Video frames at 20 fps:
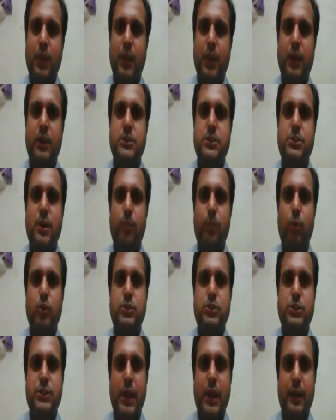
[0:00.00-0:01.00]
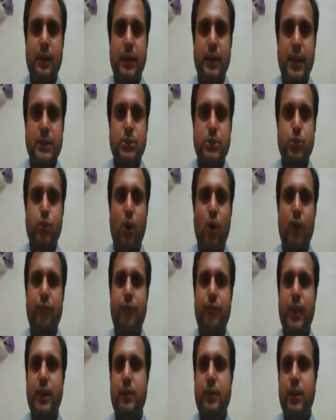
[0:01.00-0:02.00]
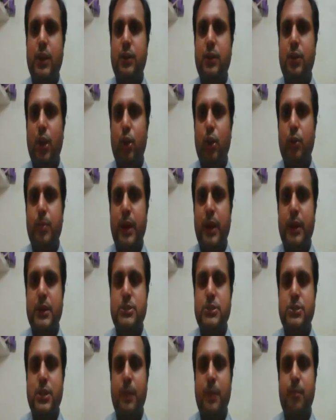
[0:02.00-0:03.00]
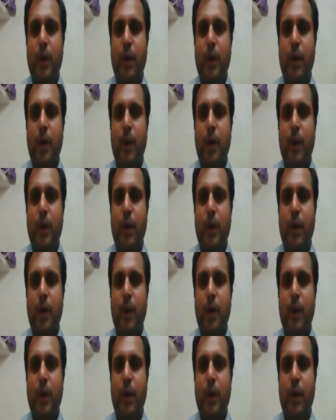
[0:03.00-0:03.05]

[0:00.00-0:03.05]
It is the most deadliest conflict in the human history,